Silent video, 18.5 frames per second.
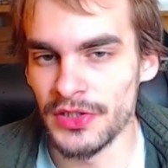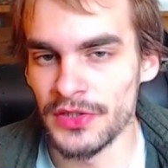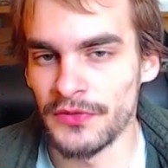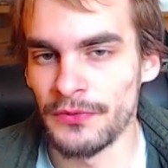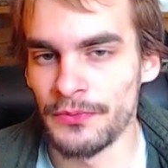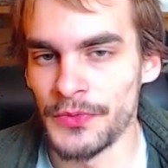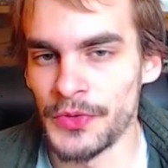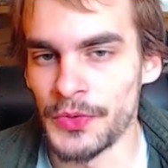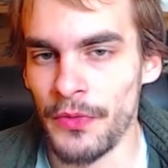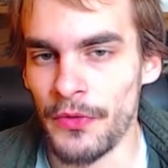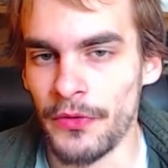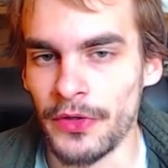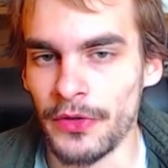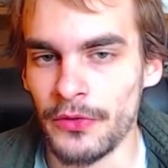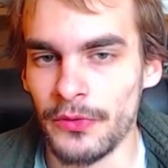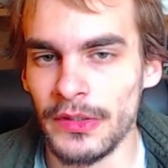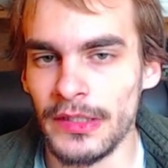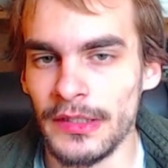from smoking
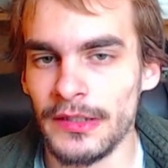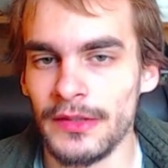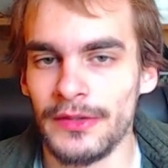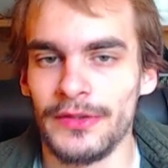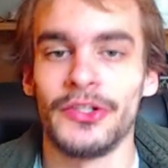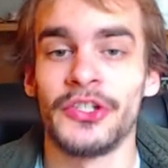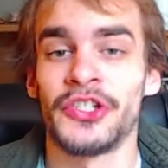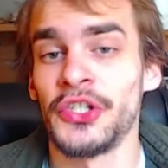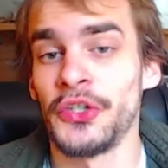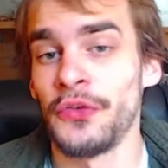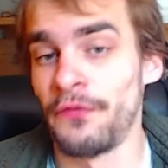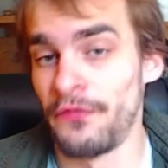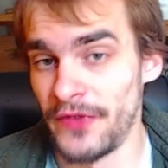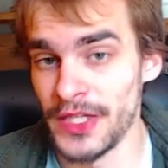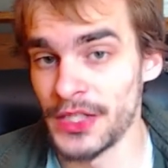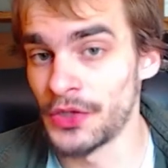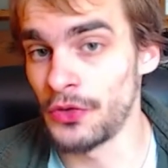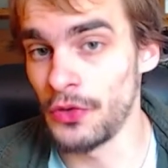weed. There's still
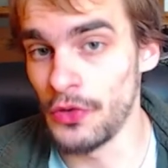physical